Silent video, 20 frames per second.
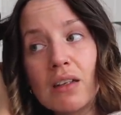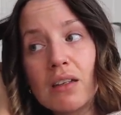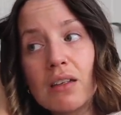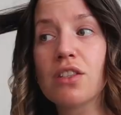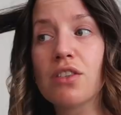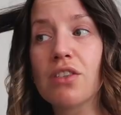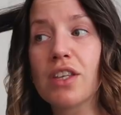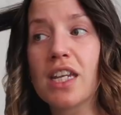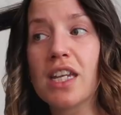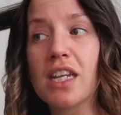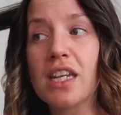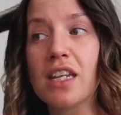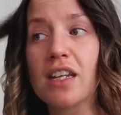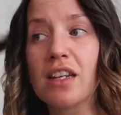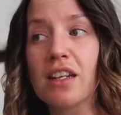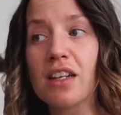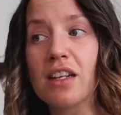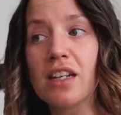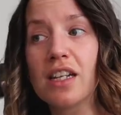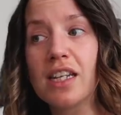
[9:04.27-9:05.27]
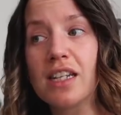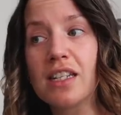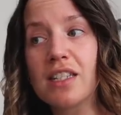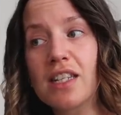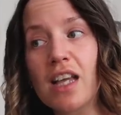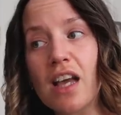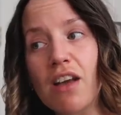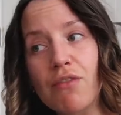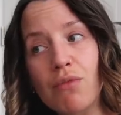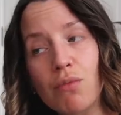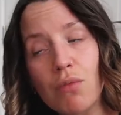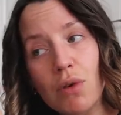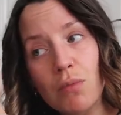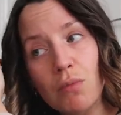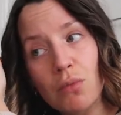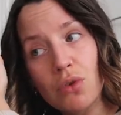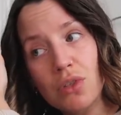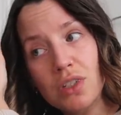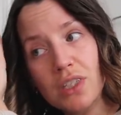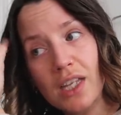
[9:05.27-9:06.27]
so that he can at least have
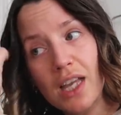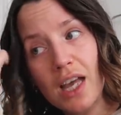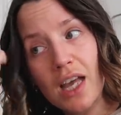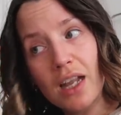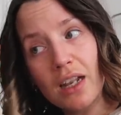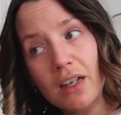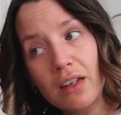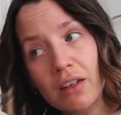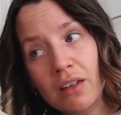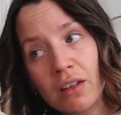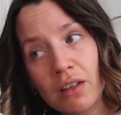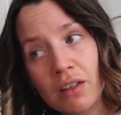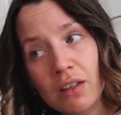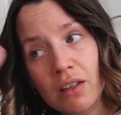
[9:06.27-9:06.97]
one more scan